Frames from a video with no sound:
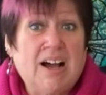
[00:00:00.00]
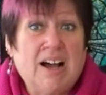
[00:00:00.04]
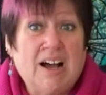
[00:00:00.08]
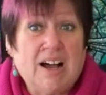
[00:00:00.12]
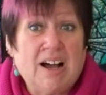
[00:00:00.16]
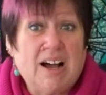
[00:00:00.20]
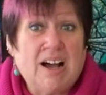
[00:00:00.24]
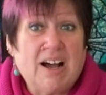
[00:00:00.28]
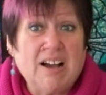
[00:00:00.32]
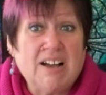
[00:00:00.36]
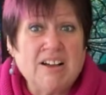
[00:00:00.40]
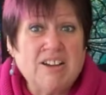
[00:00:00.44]

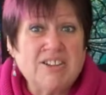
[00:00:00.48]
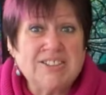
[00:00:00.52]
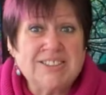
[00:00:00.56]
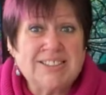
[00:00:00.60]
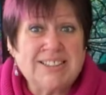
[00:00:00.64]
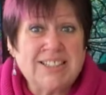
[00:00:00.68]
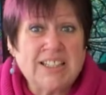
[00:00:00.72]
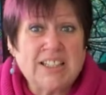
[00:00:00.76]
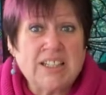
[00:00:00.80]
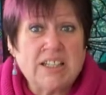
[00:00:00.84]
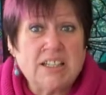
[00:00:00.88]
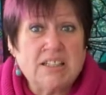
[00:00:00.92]
I can't
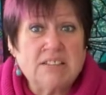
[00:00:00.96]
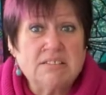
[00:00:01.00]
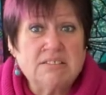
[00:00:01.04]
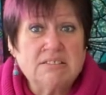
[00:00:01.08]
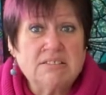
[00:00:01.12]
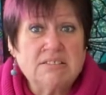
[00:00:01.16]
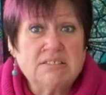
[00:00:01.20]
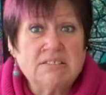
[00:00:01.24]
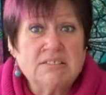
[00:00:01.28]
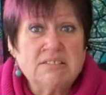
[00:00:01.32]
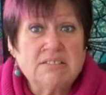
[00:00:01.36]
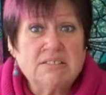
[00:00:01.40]
see you.
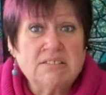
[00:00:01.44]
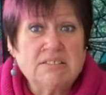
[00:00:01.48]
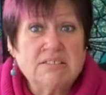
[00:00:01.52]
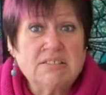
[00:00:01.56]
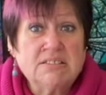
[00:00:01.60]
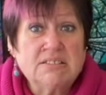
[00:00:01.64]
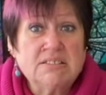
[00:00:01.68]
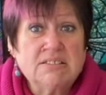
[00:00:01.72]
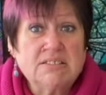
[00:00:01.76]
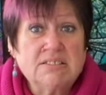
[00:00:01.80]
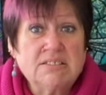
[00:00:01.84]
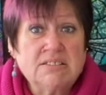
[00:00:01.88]

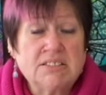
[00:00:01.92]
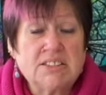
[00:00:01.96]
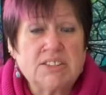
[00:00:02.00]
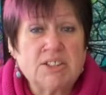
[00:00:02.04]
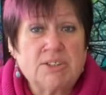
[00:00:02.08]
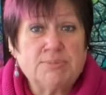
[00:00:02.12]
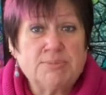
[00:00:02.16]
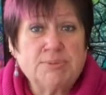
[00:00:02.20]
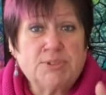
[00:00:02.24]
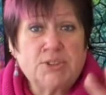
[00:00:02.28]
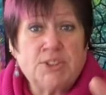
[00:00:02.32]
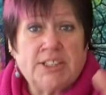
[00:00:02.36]
So
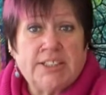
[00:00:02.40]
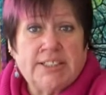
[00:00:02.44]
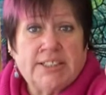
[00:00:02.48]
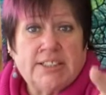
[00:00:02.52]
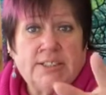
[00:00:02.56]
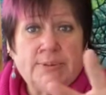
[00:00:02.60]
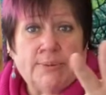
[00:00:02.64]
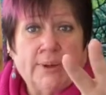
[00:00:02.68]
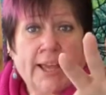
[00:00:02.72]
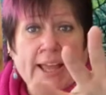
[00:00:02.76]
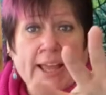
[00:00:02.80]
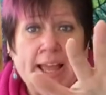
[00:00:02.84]
I'm doing it
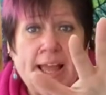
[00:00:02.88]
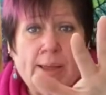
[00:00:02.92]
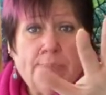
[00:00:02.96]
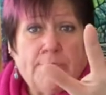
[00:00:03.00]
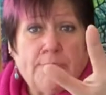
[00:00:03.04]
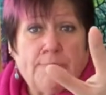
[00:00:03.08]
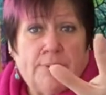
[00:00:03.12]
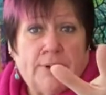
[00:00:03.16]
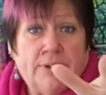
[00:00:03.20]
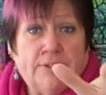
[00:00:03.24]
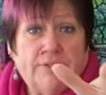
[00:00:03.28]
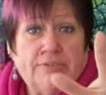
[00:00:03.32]
this way. Happy
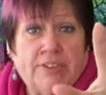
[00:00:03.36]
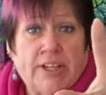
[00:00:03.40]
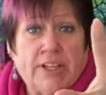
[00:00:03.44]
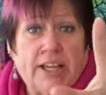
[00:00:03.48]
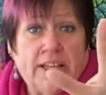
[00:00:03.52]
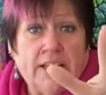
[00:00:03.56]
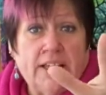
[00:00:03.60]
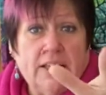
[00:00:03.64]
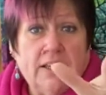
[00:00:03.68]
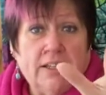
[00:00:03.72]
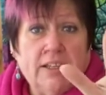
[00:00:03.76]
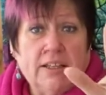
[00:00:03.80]

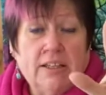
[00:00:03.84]
birthday.